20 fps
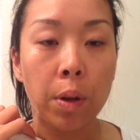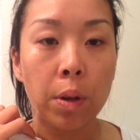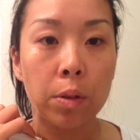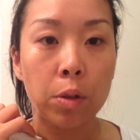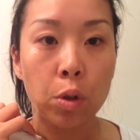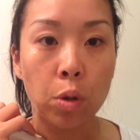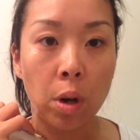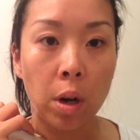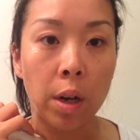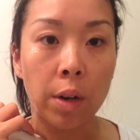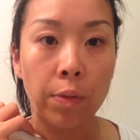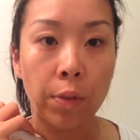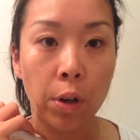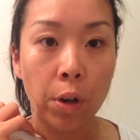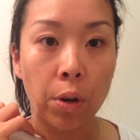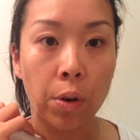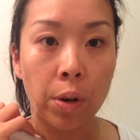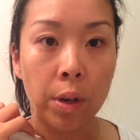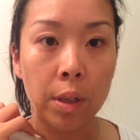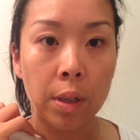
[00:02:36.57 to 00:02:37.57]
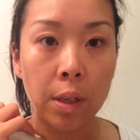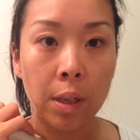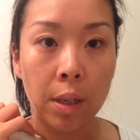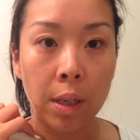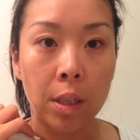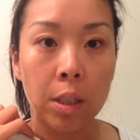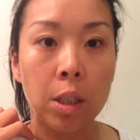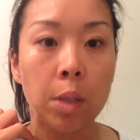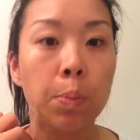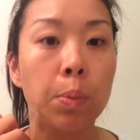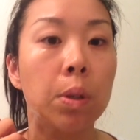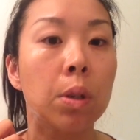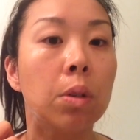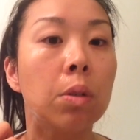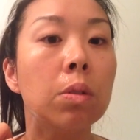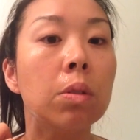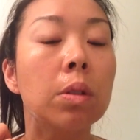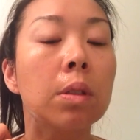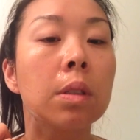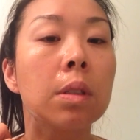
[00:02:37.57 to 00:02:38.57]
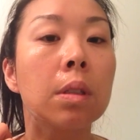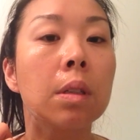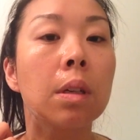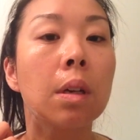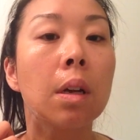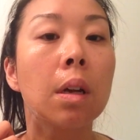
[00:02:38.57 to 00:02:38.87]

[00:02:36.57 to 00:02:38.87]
strong of a current it needs to produce.